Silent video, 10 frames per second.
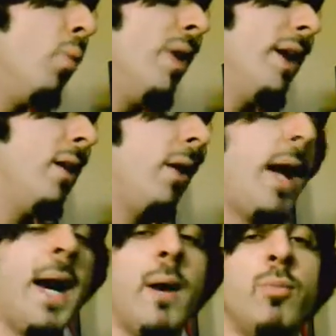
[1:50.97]
Well,
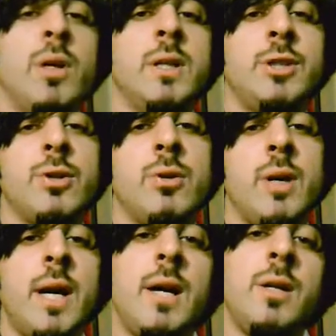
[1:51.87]
I'm really
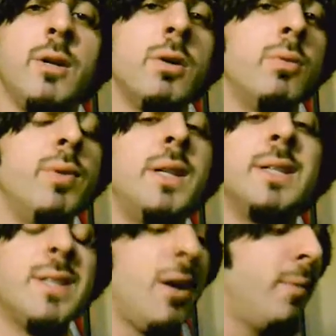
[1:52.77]
short and you're
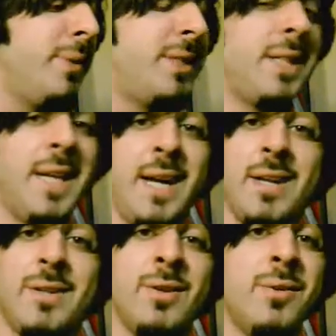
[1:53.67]
really tall, but
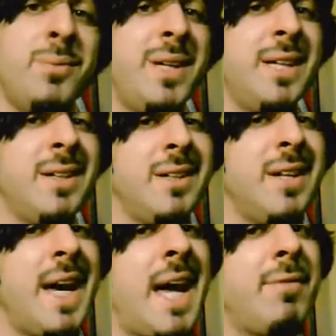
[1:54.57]
together we
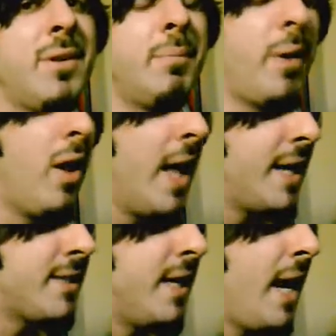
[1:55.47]
could have a
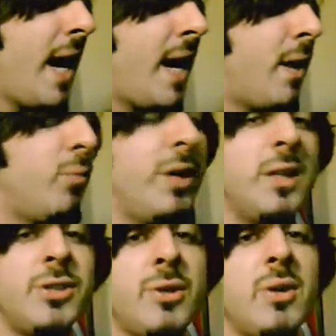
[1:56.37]
ball. I said, I'm
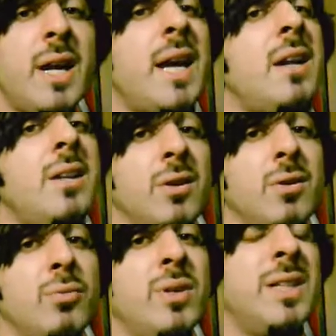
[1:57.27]
really short and
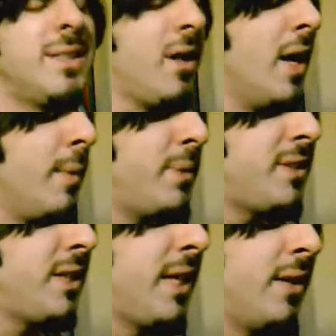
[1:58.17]
you're really tall,
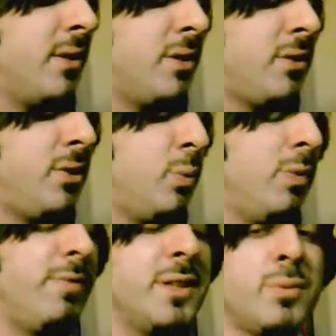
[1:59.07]
but together the
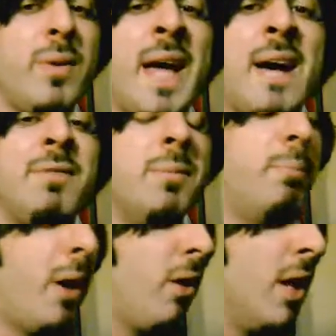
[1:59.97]
two of us will have a
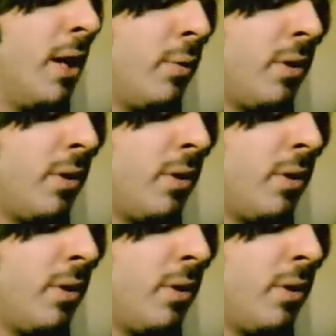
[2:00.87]
ball.